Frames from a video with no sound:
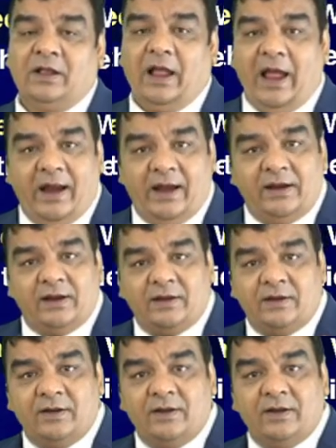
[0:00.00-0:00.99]
And
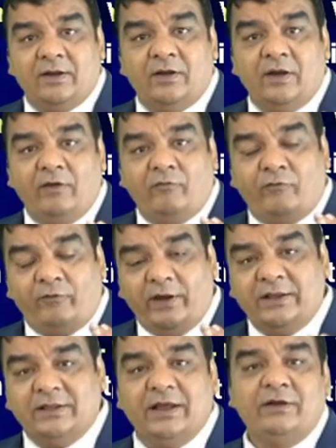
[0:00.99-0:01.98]

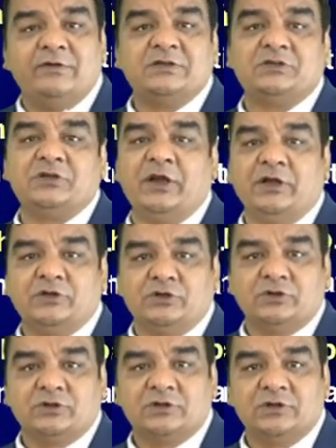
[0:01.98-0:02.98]
in the
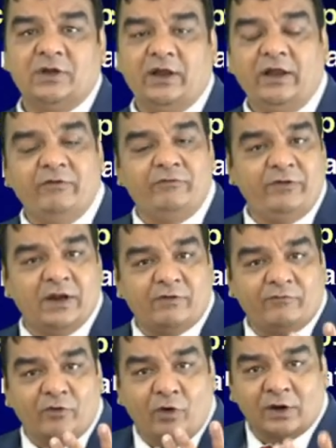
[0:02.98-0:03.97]
investigations, if we have
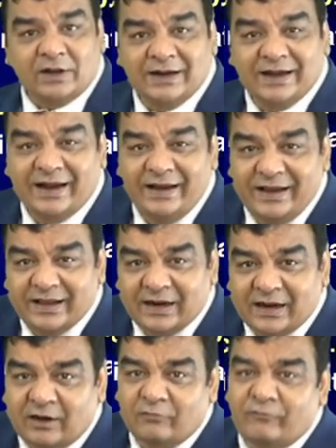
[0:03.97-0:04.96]
got a
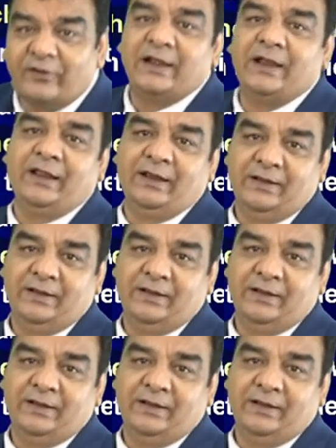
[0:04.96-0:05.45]
clear-cut finding,